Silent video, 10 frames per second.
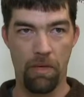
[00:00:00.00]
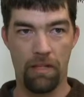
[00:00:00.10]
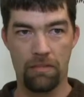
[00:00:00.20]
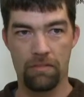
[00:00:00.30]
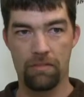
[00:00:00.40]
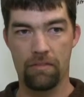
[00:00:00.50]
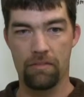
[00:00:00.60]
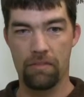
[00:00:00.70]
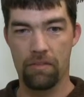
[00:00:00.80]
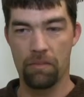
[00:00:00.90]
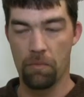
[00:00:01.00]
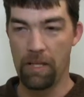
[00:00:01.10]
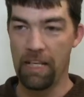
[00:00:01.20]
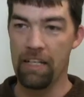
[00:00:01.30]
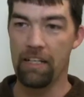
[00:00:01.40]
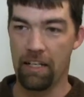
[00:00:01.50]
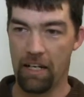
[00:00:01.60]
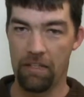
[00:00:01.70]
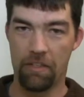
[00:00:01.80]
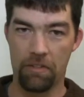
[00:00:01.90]
about reheating
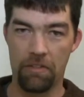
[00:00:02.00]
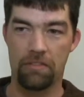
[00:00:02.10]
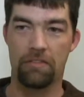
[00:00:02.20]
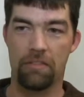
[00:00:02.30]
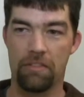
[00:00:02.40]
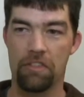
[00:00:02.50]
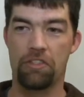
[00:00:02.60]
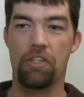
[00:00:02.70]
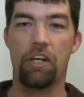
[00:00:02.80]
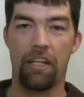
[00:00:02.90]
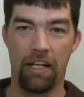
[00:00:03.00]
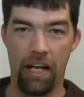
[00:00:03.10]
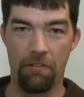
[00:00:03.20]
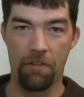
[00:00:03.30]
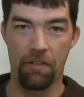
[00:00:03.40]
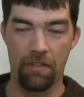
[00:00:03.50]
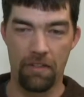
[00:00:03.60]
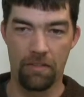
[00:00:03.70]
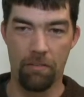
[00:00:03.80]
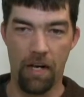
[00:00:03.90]
it, just cooking it
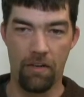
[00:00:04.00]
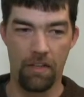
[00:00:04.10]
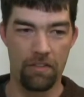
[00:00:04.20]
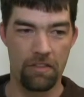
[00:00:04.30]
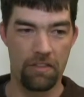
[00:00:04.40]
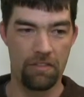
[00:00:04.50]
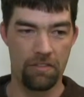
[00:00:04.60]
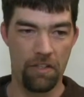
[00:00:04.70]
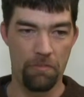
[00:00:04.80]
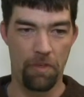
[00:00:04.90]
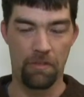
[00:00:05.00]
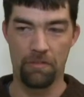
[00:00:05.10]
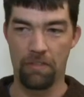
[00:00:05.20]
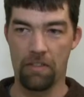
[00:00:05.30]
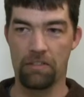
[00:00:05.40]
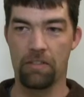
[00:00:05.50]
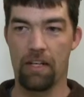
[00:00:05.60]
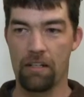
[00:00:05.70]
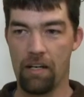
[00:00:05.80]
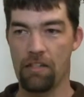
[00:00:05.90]
after a power outage isn't safe, because we've also
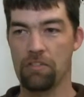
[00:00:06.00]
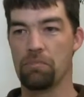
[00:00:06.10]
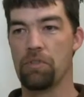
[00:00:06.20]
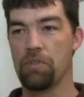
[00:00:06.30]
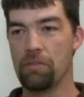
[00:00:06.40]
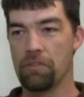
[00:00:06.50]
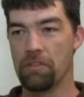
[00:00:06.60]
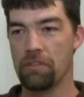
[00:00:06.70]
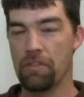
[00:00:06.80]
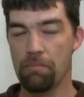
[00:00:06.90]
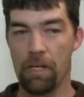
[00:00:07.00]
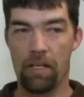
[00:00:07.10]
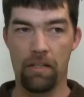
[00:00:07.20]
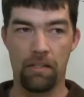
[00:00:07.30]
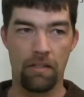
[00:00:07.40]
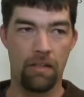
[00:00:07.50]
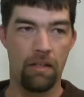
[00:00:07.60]
got toxin producers that may